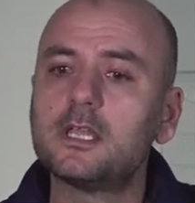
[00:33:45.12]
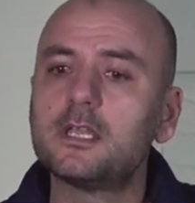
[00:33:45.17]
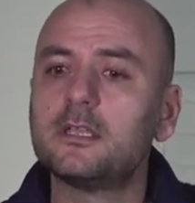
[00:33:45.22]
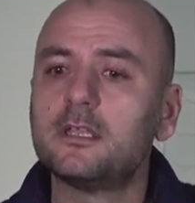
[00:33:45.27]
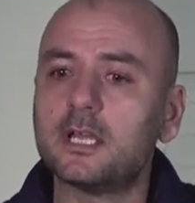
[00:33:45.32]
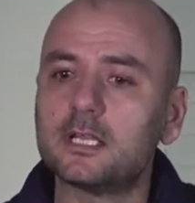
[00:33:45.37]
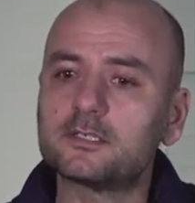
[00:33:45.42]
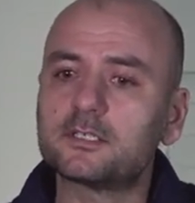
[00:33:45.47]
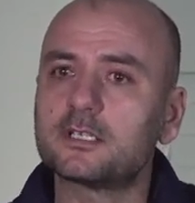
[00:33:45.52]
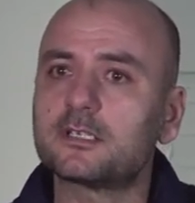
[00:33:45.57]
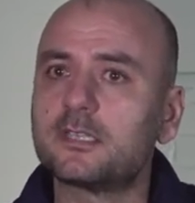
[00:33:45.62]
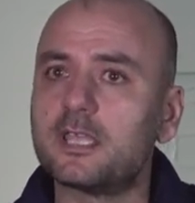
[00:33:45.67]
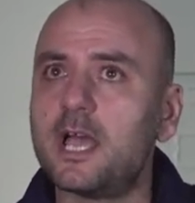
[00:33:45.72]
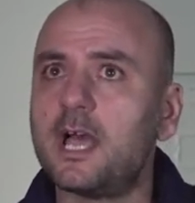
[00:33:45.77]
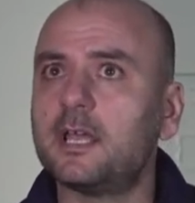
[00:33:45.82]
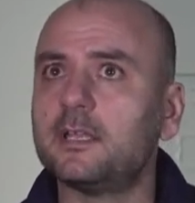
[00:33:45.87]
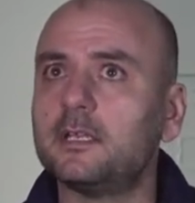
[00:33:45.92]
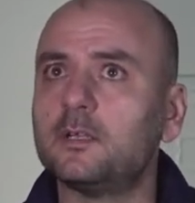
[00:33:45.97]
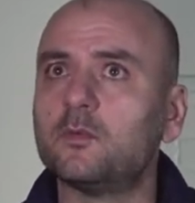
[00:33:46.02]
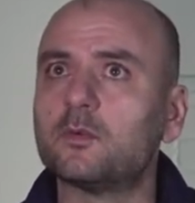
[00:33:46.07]
Not just
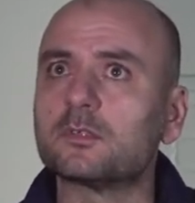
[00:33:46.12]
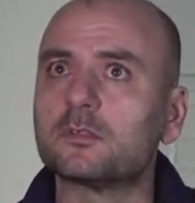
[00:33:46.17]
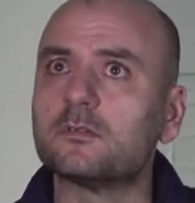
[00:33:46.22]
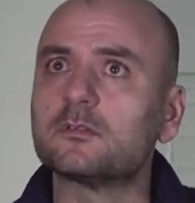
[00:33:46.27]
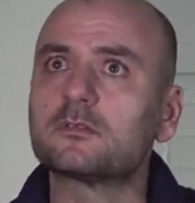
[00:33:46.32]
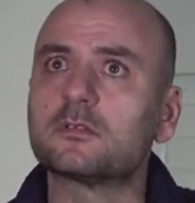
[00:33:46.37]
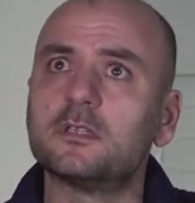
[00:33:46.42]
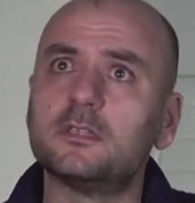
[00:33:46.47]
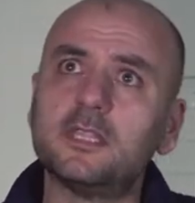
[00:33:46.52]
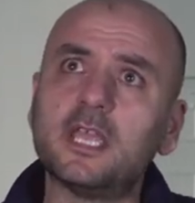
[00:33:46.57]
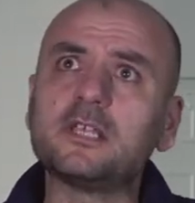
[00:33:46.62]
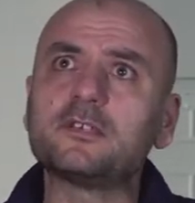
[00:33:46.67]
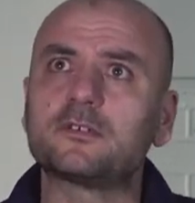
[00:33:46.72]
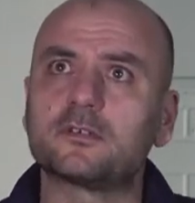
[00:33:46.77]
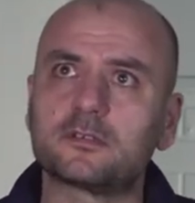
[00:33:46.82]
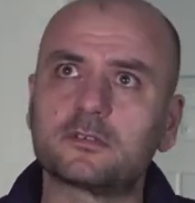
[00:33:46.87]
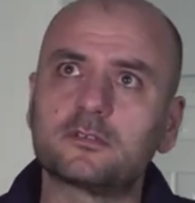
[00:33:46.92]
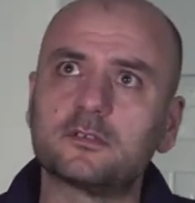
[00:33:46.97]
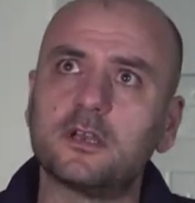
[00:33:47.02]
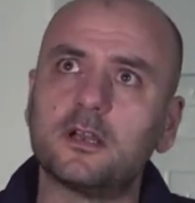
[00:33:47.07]
that, it was also a
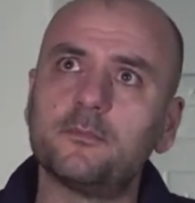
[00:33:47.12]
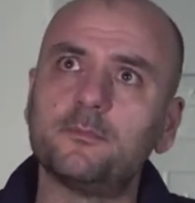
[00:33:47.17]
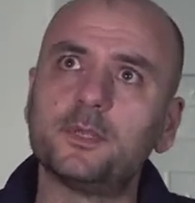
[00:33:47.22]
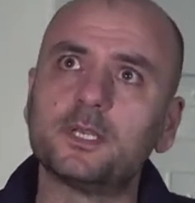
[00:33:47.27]
dangerous job yes.